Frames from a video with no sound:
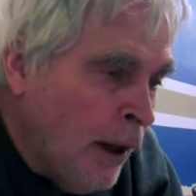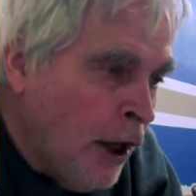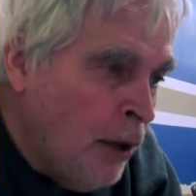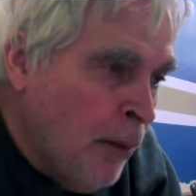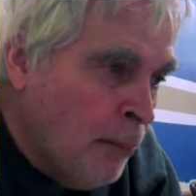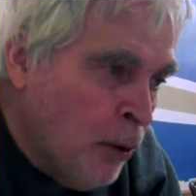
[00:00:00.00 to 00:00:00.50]
And
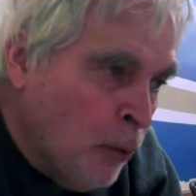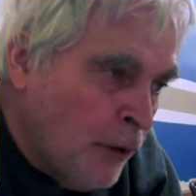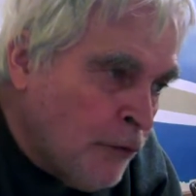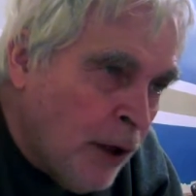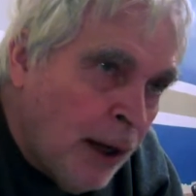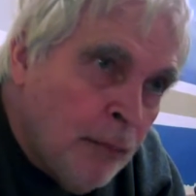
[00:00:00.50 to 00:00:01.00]
I remember
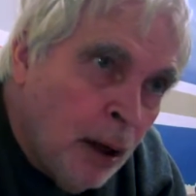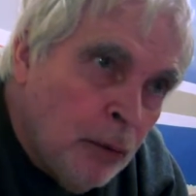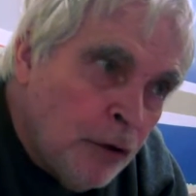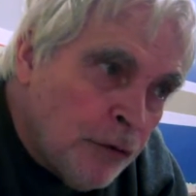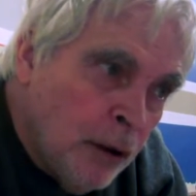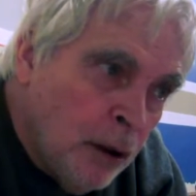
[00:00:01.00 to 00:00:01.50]
one time it
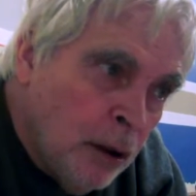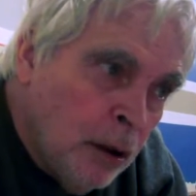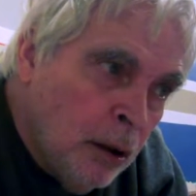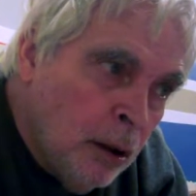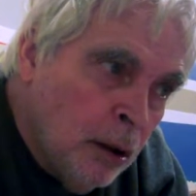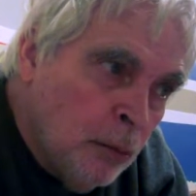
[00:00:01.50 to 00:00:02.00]

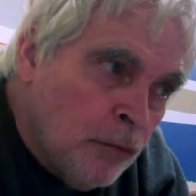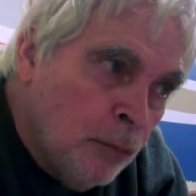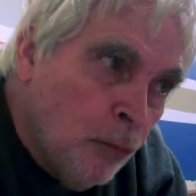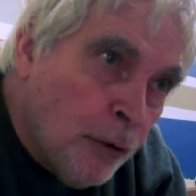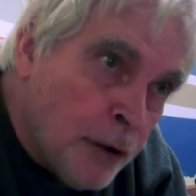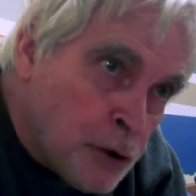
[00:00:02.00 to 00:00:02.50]
was
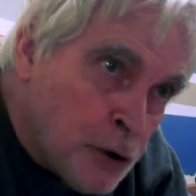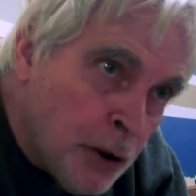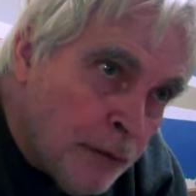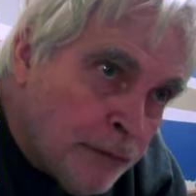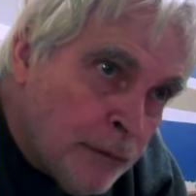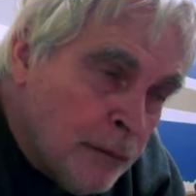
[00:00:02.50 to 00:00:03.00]
morning
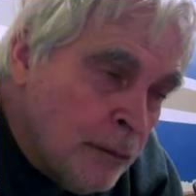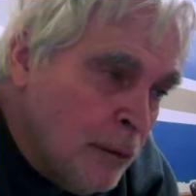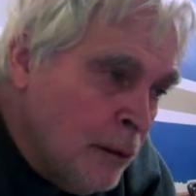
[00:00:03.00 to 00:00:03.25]
shift,